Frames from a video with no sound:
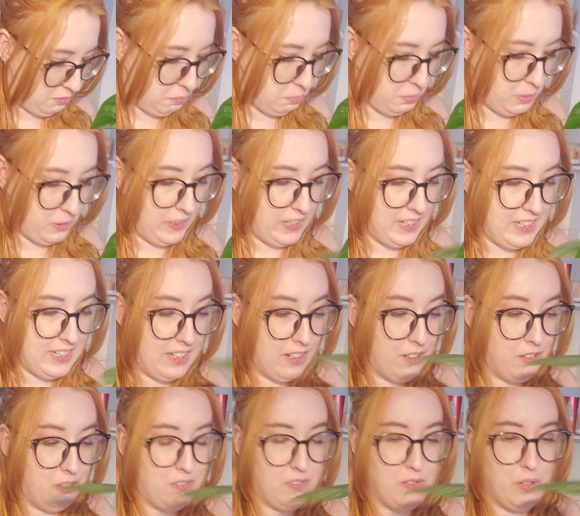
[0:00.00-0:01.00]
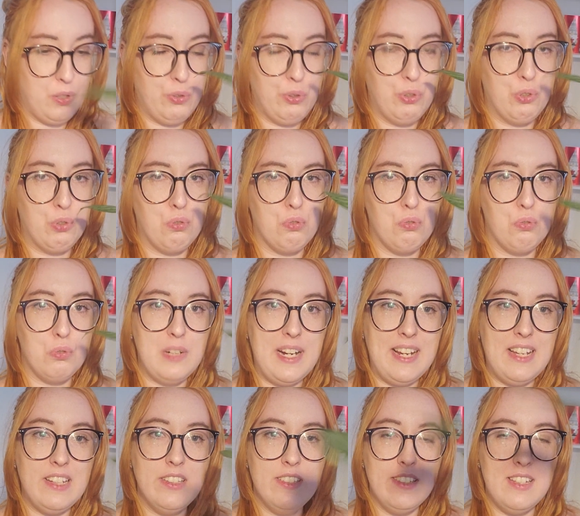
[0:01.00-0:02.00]
putting out
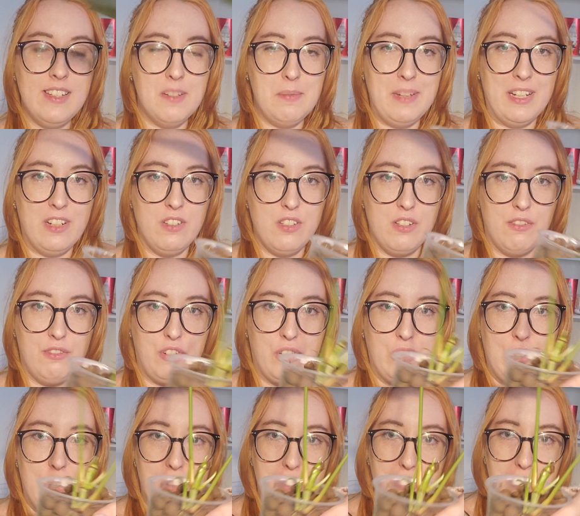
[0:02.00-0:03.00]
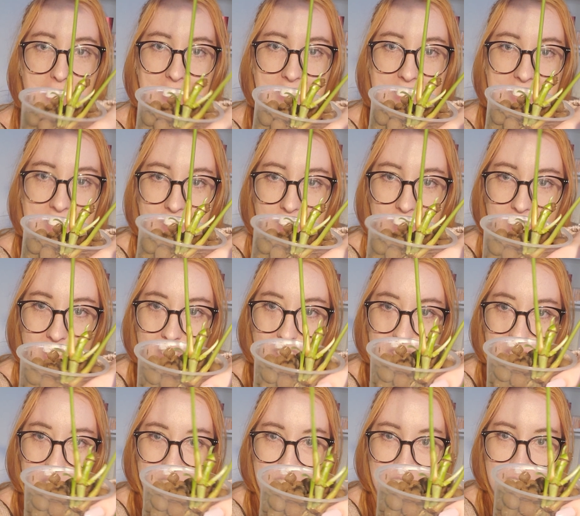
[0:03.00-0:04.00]
crazy amounts of growth right now.
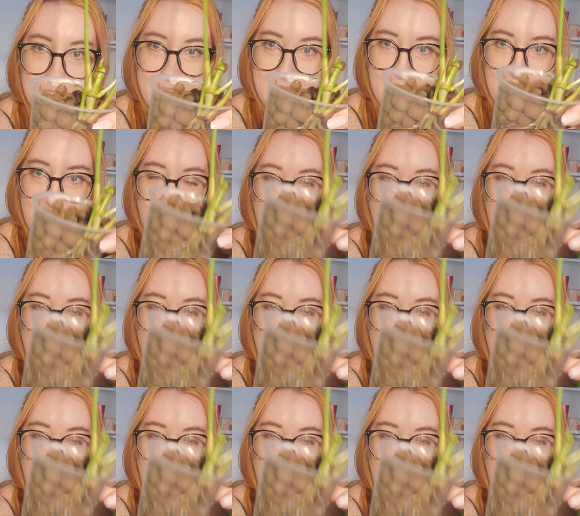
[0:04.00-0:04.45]
Look at